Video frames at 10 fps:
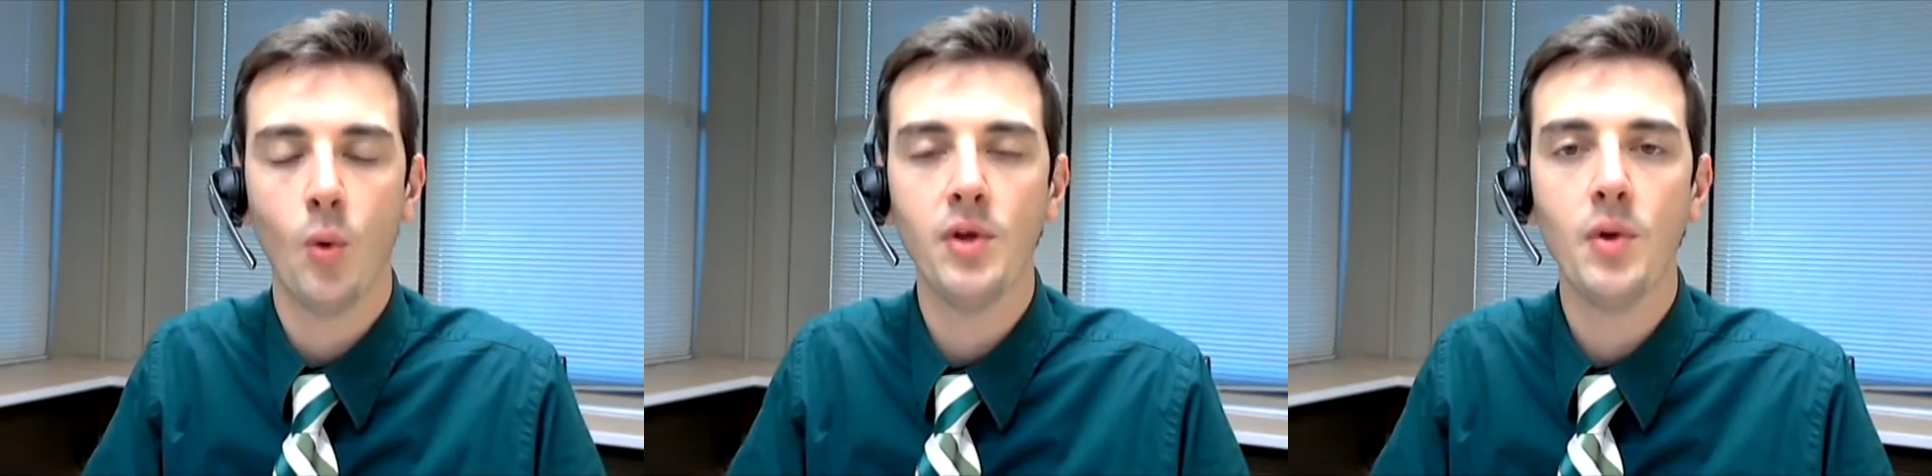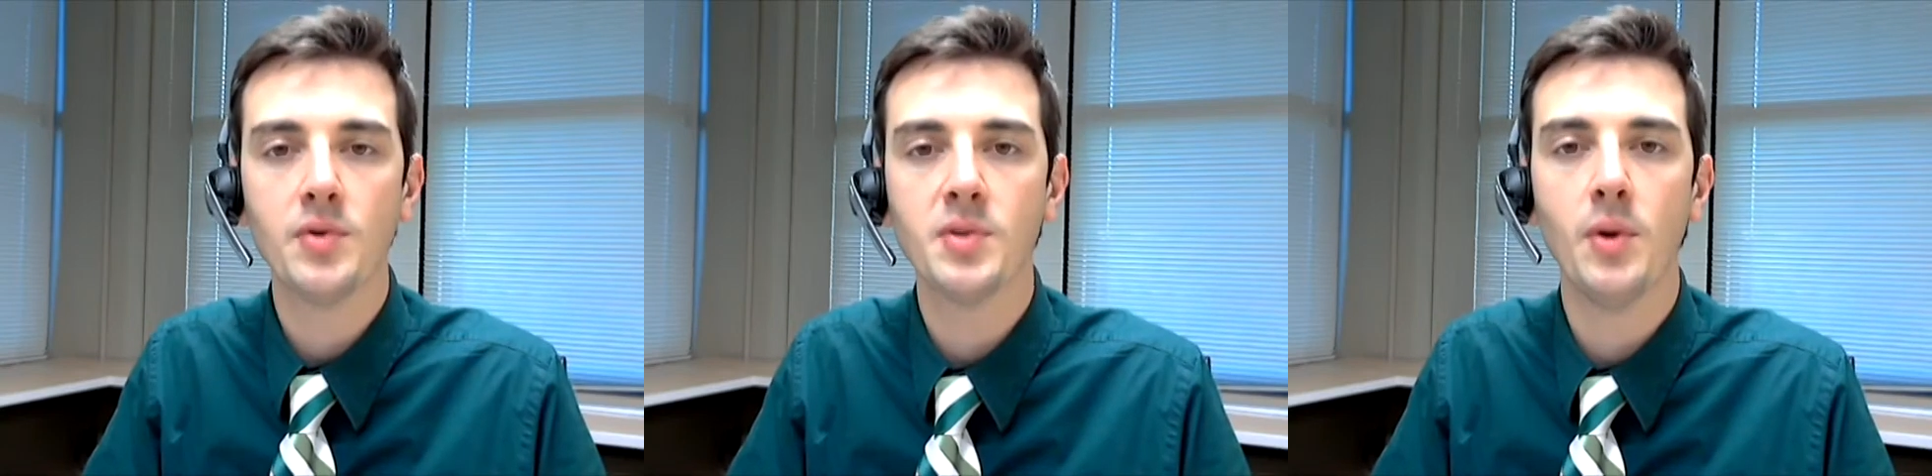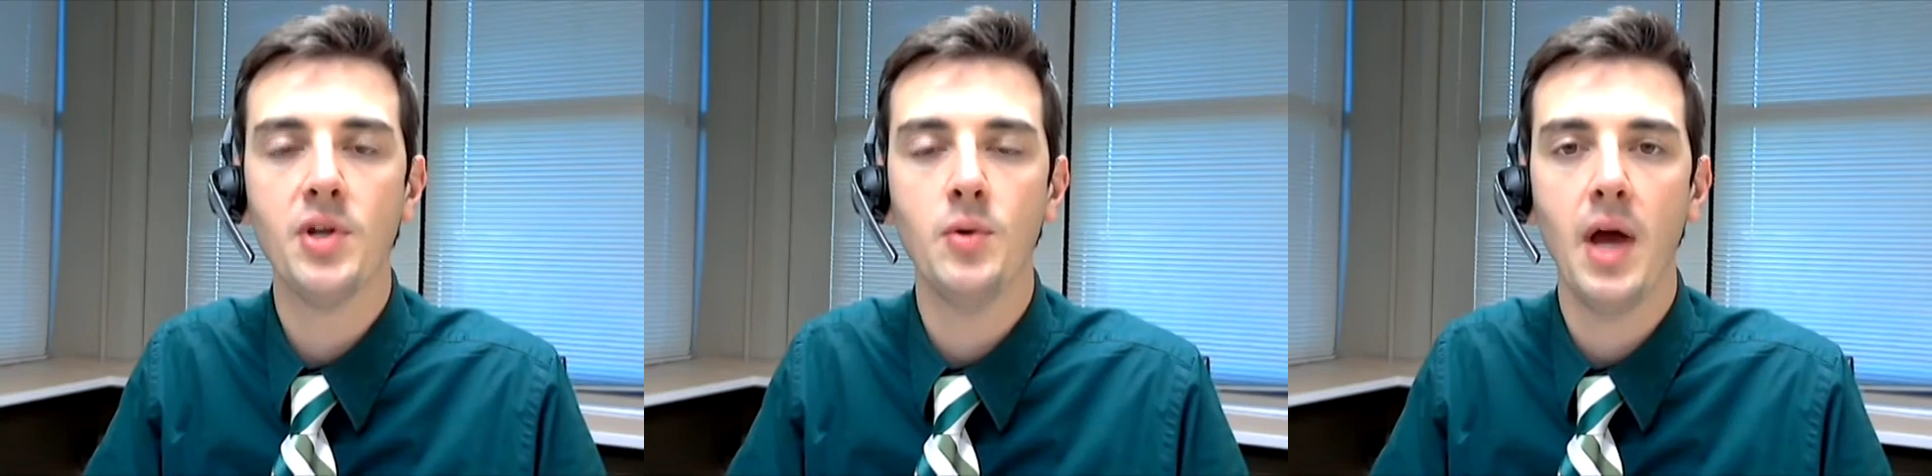or you know
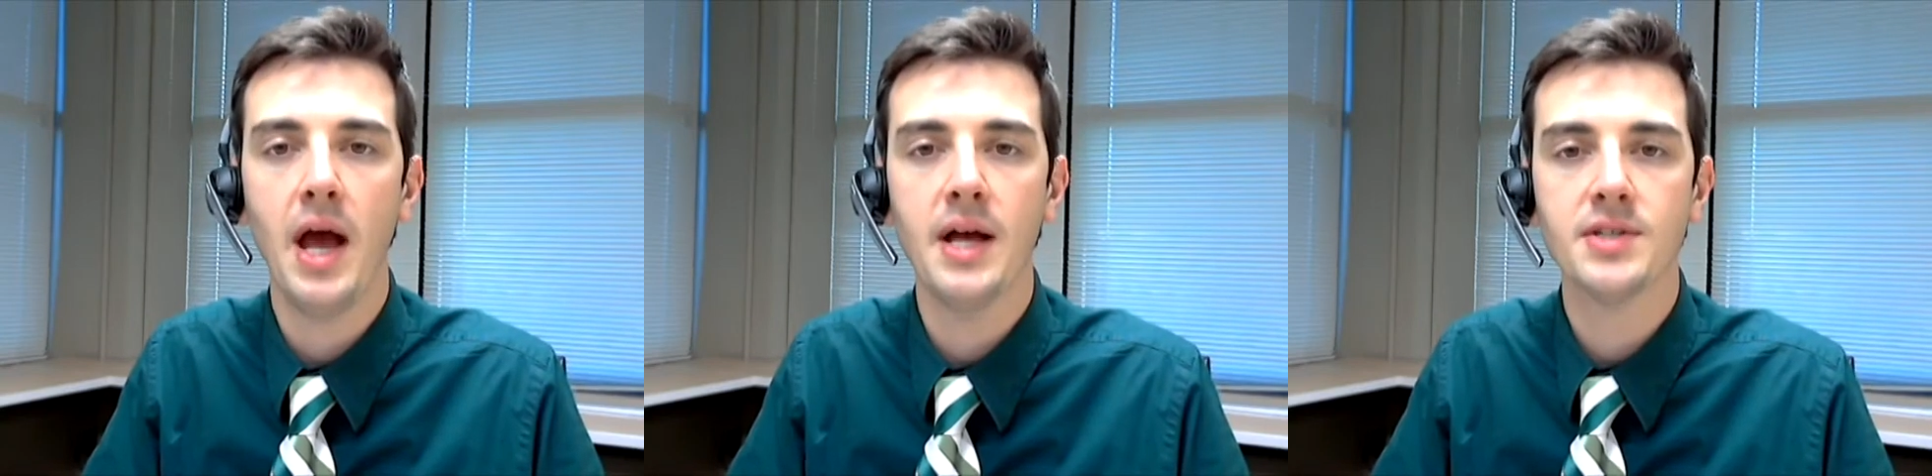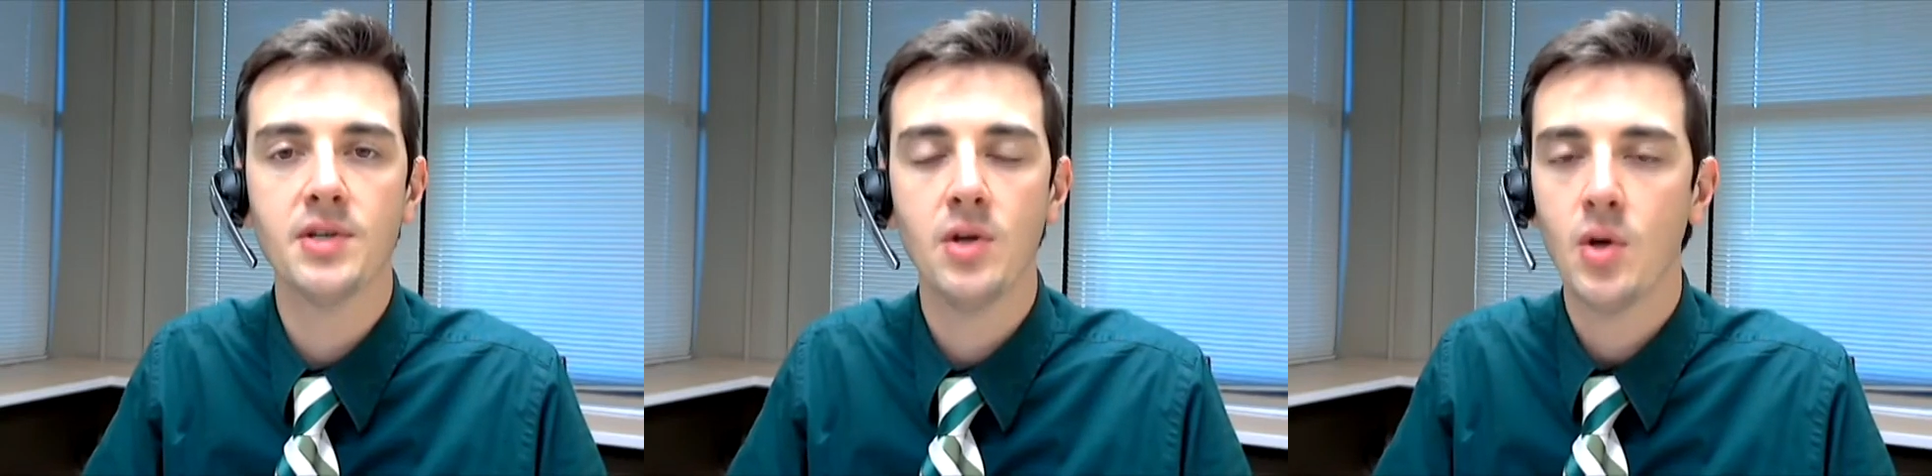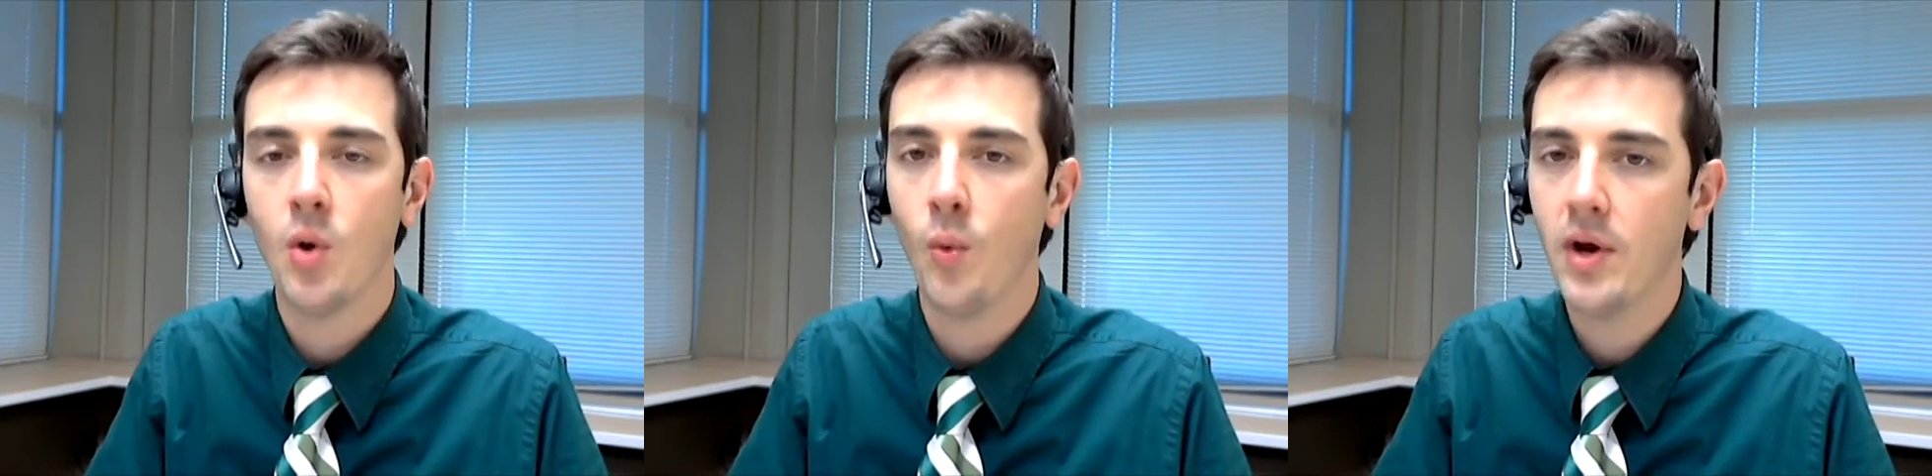someone who has,
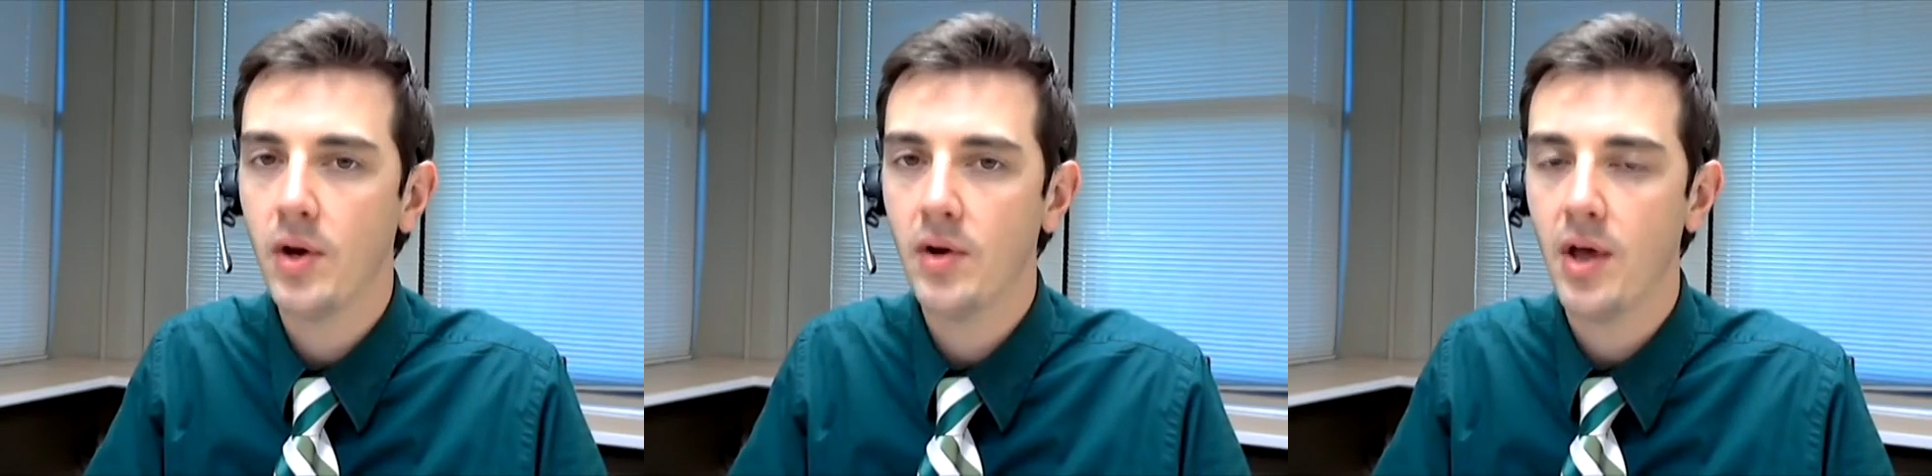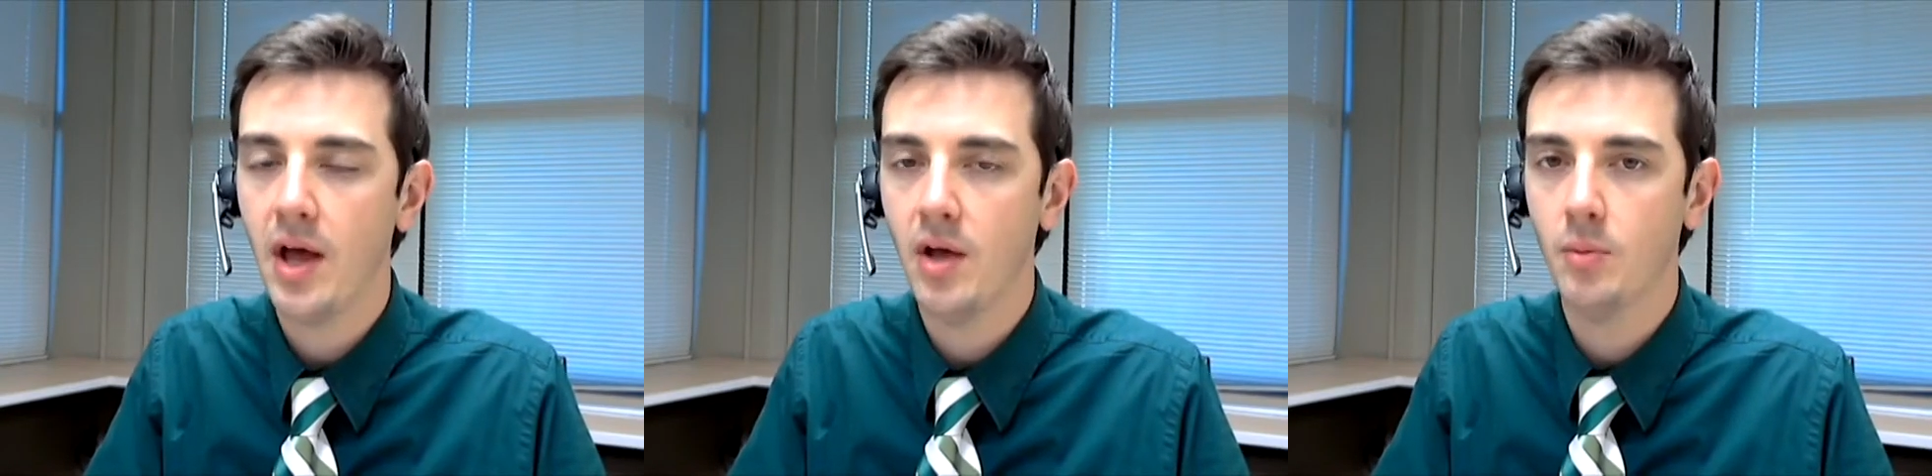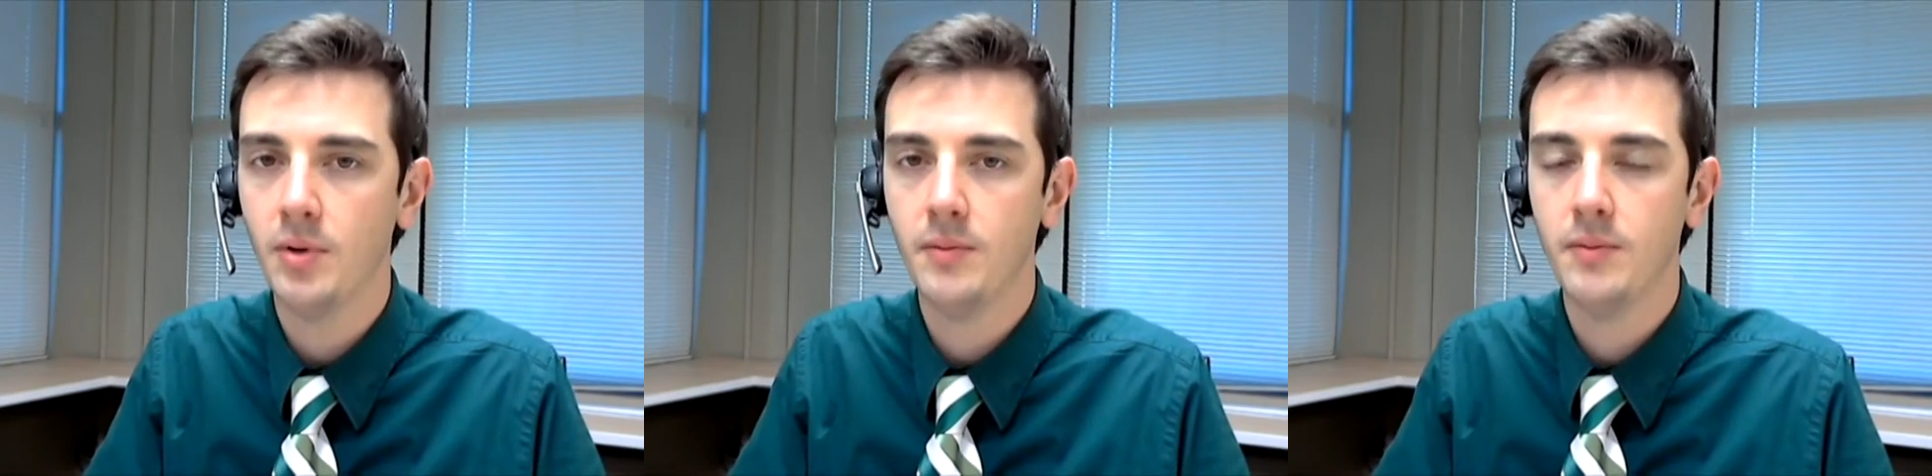we're here to help.